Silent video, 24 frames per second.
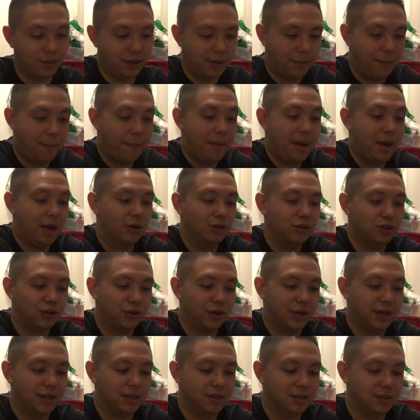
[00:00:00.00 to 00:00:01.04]
mail
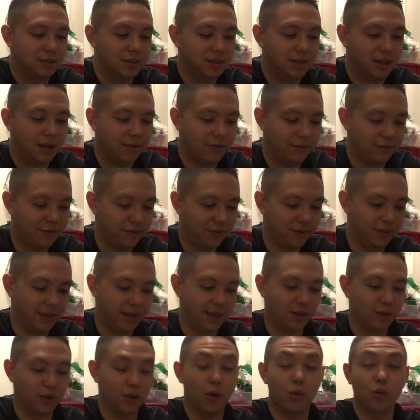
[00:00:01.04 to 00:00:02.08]
trades instead of
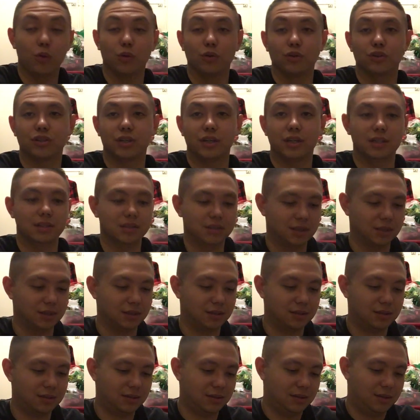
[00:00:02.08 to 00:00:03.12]
like local trades,
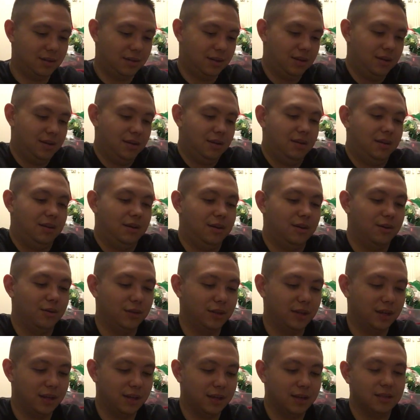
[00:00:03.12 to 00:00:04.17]
because you're
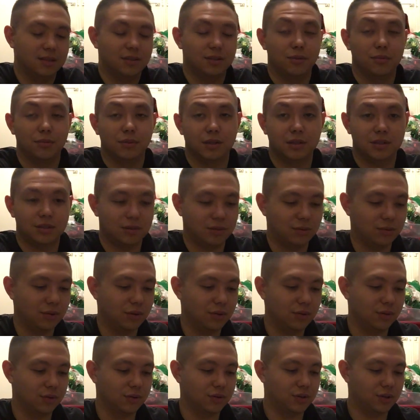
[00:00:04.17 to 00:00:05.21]
only gonna get so much through
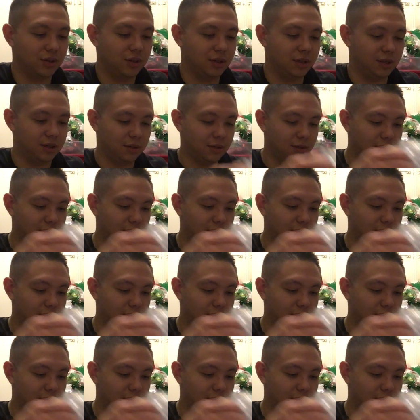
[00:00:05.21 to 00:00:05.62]
local trading.